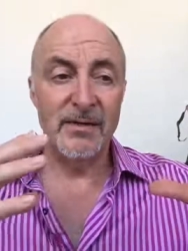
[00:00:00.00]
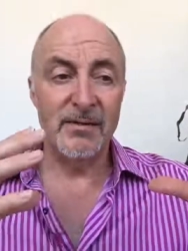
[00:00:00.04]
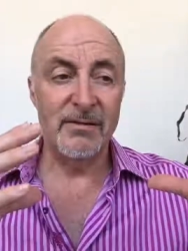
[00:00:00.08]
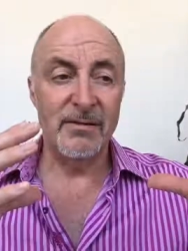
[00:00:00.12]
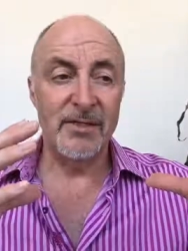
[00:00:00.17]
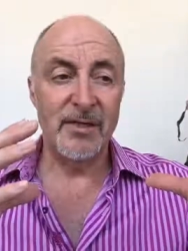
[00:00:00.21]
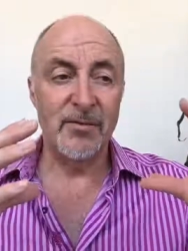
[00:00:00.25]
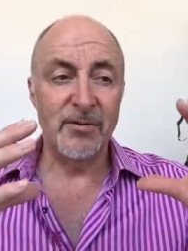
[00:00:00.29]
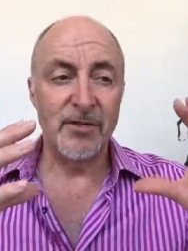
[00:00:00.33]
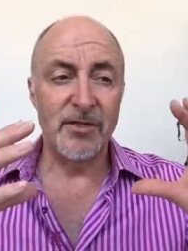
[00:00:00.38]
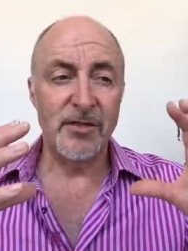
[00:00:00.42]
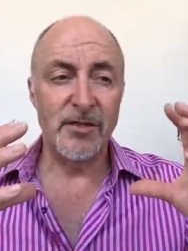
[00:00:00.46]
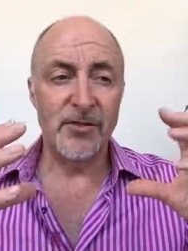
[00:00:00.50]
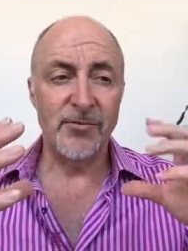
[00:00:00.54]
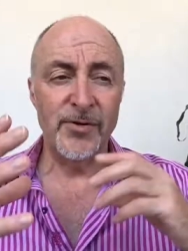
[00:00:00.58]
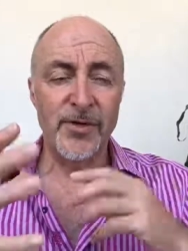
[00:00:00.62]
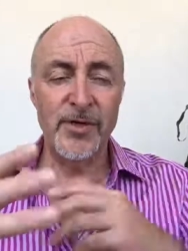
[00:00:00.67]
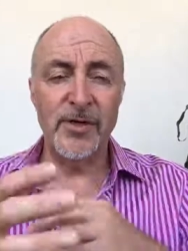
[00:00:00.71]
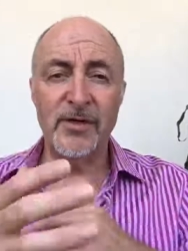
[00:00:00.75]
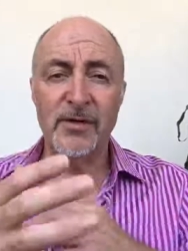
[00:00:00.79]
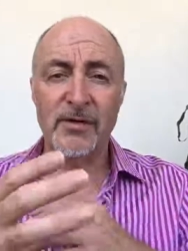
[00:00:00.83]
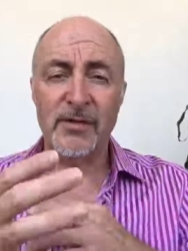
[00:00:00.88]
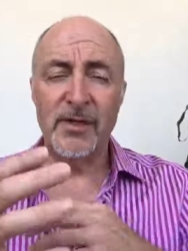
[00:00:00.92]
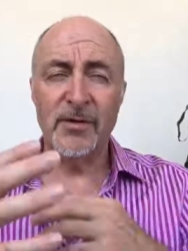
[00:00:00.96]
there were
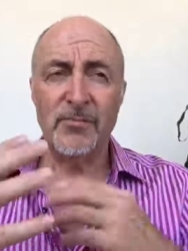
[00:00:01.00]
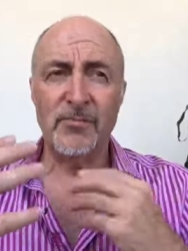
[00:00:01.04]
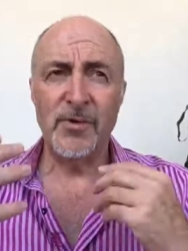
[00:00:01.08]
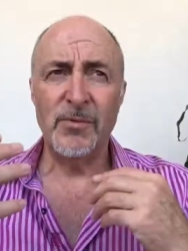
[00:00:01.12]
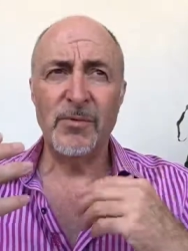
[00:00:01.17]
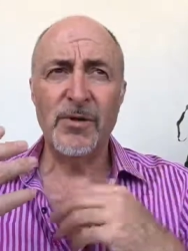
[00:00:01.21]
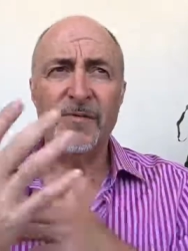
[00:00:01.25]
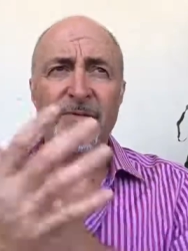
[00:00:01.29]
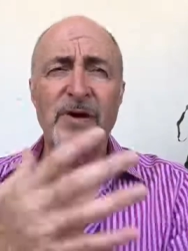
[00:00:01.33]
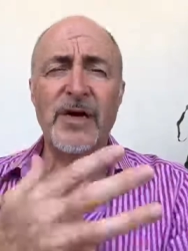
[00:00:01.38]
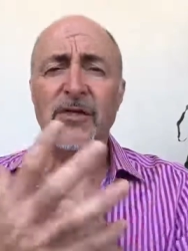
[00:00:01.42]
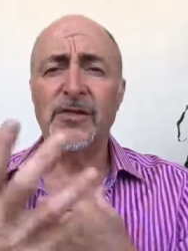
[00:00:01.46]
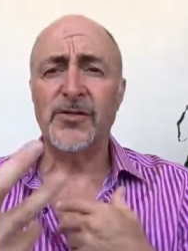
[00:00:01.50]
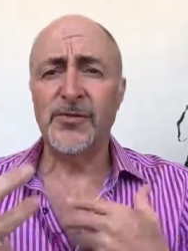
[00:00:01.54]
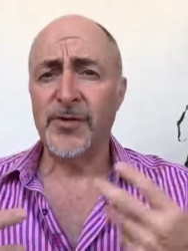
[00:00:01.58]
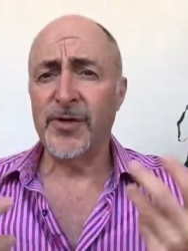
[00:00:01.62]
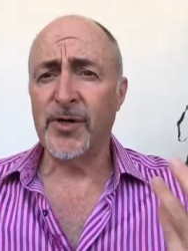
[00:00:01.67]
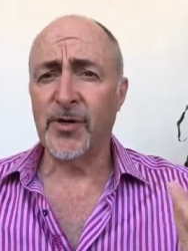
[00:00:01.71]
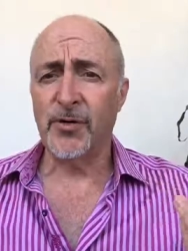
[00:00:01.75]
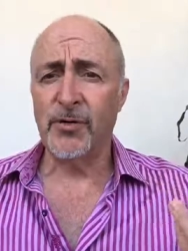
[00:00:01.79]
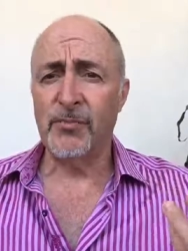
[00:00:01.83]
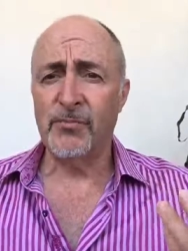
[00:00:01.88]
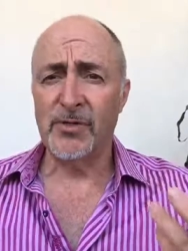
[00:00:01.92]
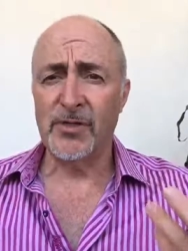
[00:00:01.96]
three that we were divided into three
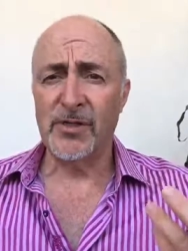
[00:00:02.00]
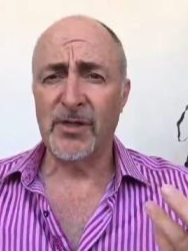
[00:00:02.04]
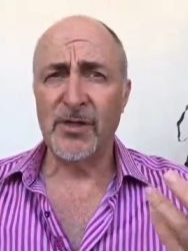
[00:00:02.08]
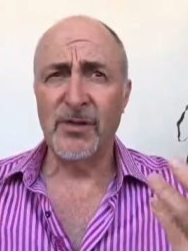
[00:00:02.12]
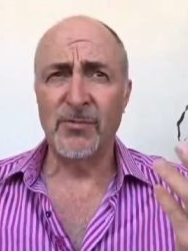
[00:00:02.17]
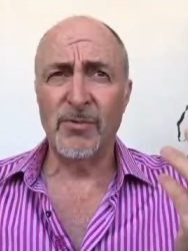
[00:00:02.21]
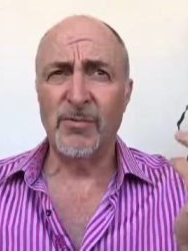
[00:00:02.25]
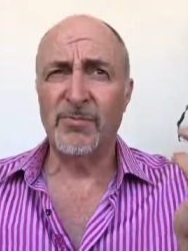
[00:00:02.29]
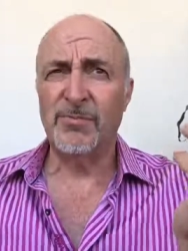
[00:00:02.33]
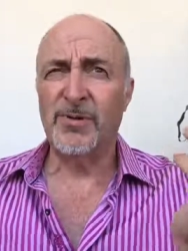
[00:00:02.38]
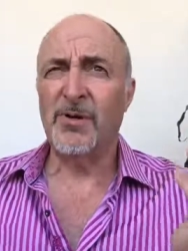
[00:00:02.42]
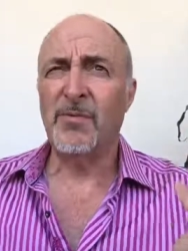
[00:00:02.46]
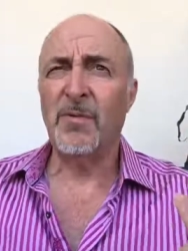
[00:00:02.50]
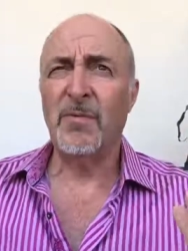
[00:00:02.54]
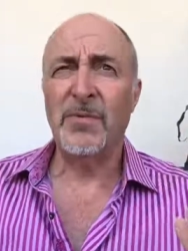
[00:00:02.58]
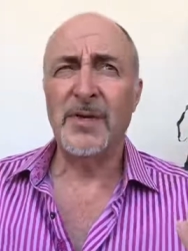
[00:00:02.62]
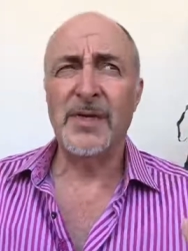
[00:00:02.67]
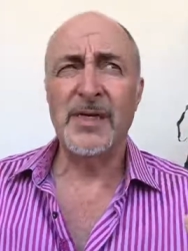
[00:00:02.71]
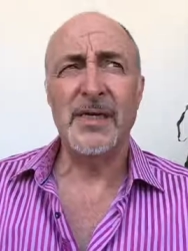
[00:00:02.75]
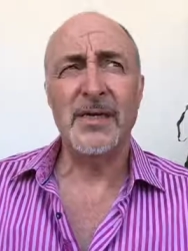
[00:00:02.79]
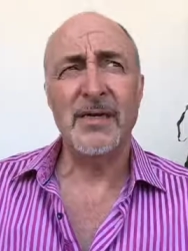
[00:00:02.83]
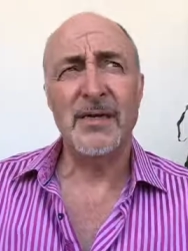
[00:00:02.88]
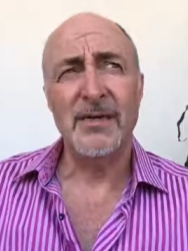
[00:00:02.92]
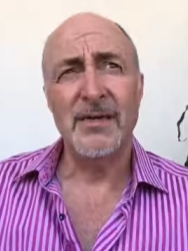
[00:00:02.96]
groups, and there were
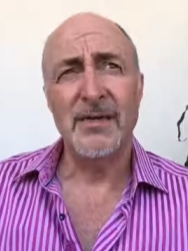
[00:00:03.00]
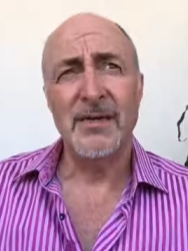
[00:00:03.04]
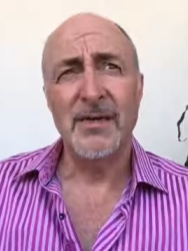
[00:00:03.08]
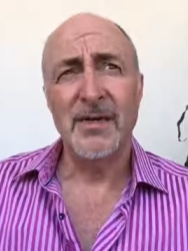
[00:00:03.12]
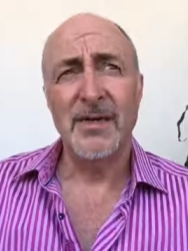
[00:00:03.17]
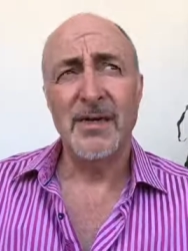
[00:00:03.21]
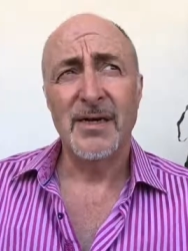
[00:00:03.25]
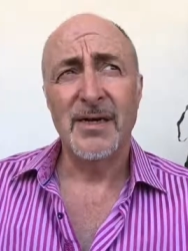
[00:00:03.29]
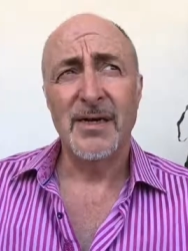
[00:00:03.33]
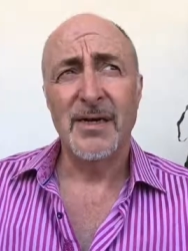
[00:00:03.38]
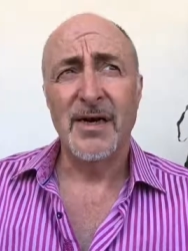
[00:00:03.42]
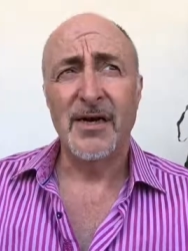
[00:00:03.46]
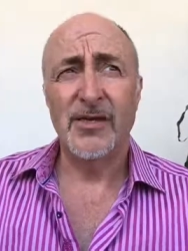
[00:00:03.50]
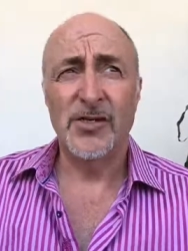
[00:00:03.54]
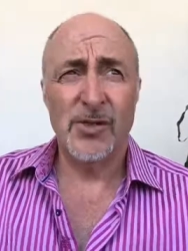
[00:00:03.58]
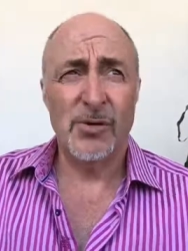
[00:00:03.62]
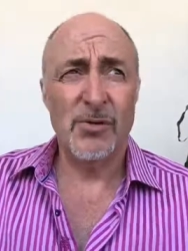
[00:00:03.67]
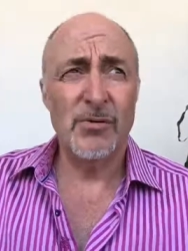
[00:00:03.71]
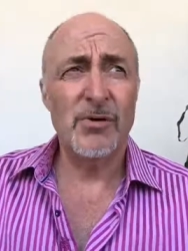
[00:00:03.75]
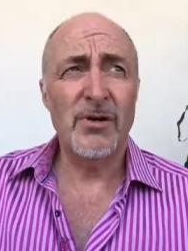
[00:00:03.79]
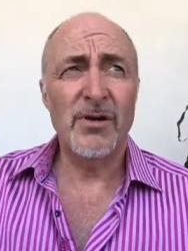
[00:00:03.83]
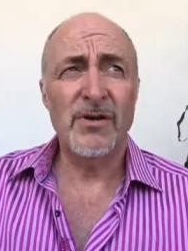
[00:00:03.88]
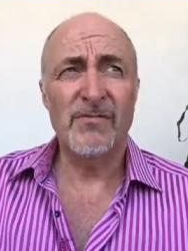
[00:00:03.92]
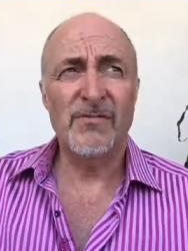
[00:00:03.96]
probably a
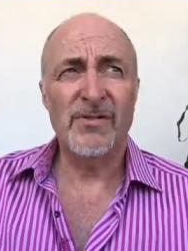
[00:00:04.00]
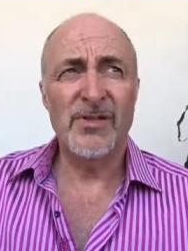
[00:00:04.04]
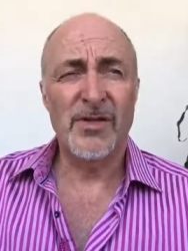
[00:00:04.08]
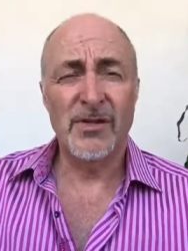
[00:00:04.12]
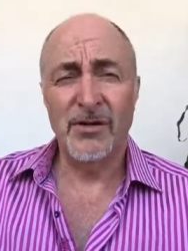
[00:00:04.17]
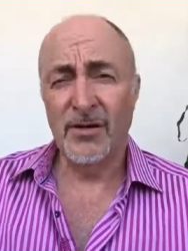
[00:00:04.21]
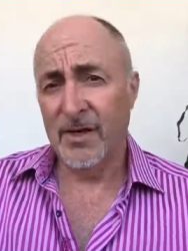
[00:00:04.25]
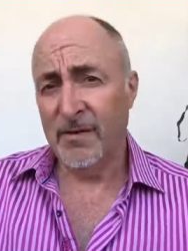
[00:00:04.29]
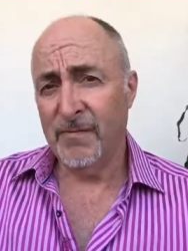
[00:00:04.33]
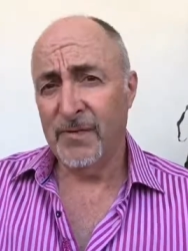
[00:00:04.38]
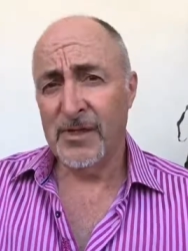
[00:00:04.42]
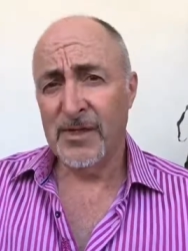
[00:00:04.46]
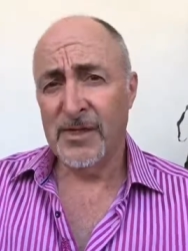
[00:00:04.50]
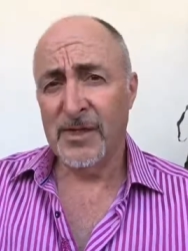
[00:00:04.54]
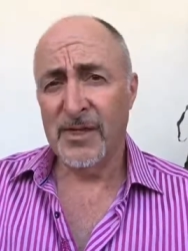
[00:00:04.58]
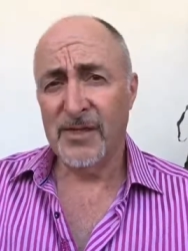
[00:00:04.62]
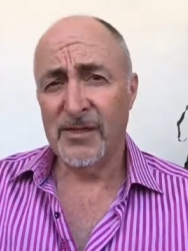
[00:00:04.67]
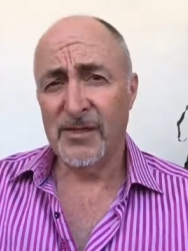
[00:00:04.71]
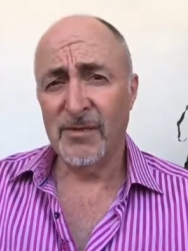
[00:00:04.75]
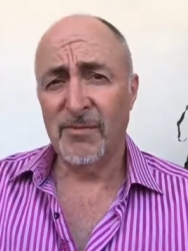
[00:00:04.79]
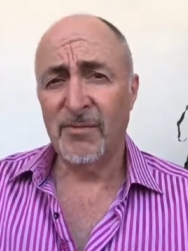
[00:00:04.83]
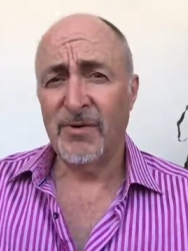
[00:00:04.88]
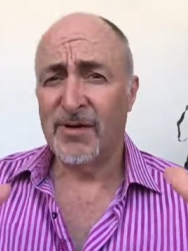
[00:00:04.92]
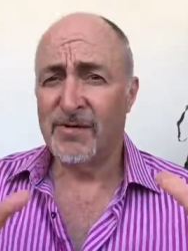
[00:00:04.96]
total of thirty of us there,
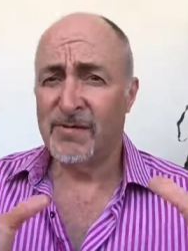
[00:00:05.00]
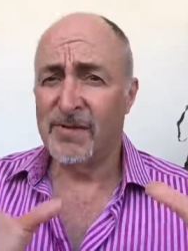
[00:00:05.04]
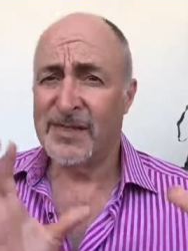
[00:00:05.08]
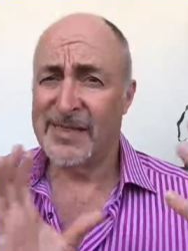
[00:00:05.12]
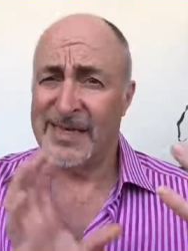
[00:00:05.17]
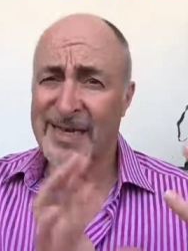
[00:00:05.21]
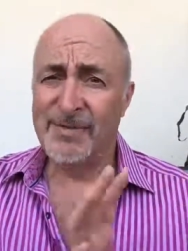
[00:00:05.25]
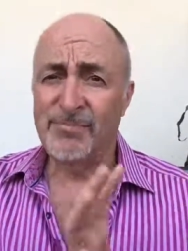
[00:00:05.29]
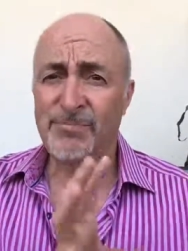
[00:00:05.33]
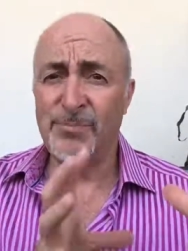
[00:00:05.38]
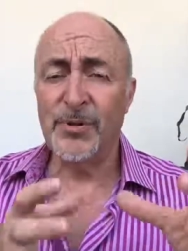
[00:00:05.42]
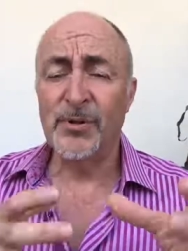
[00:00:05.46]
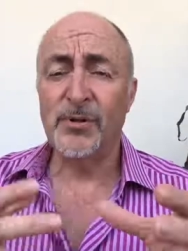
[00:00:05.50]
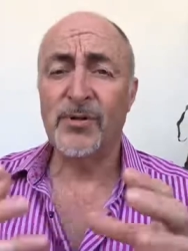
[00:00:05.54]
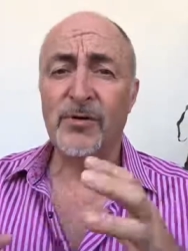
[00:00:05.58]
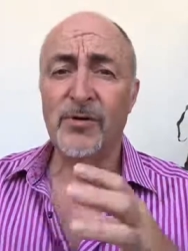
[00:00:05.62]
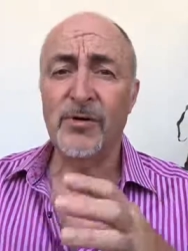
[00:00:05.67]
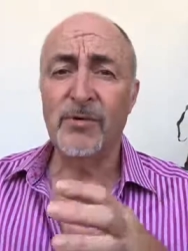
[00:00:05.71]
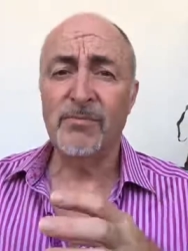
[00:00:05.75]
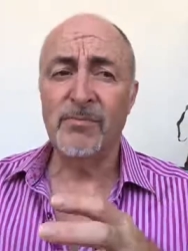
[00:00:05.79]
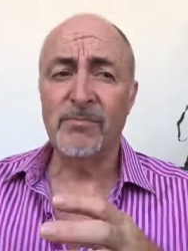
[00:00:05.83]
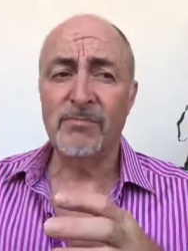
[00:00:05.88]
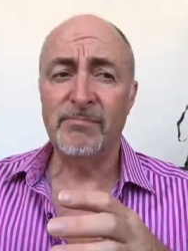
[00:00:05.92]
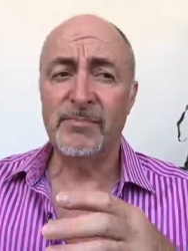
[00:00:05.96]
so roughly ten per
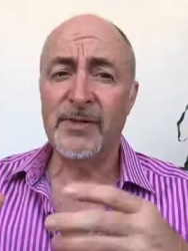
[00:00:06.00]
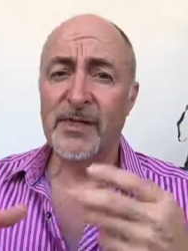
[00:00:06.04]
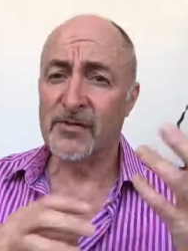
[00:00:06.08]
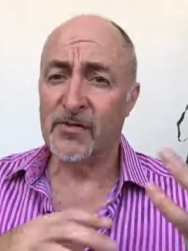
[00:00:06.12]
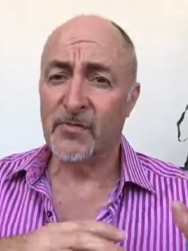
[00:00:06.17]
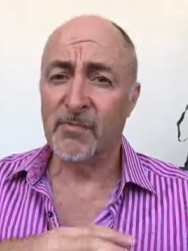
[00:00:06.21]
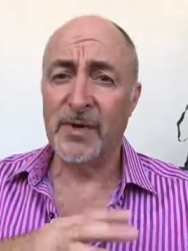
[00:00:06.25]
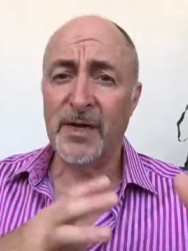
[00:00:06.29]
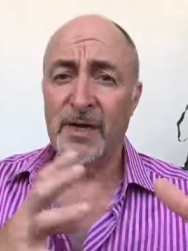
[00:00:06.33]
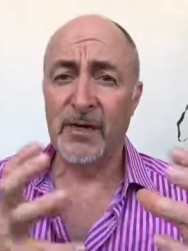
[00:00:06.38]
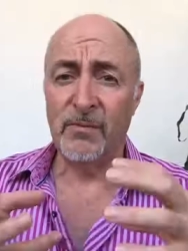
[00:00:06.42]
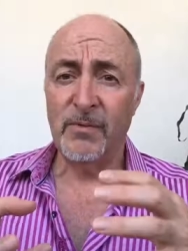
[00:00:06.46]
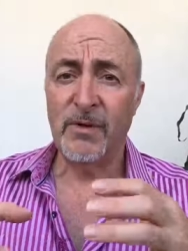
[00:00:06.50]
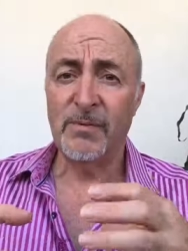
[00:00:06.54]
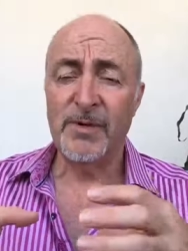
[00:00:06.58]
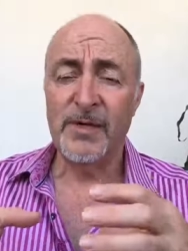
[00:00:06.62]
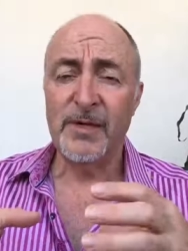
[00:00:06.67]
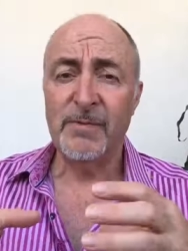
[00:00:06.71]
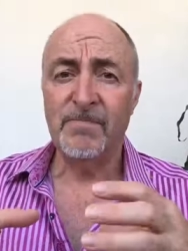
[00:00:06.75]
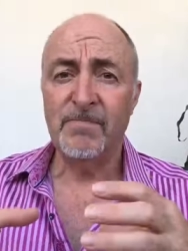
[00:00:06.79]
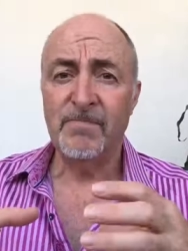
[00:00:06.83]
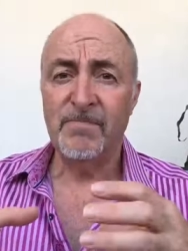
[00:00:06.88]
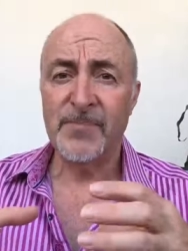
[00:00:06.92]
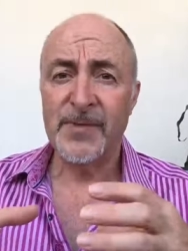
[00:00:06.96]
group, mix of men and women.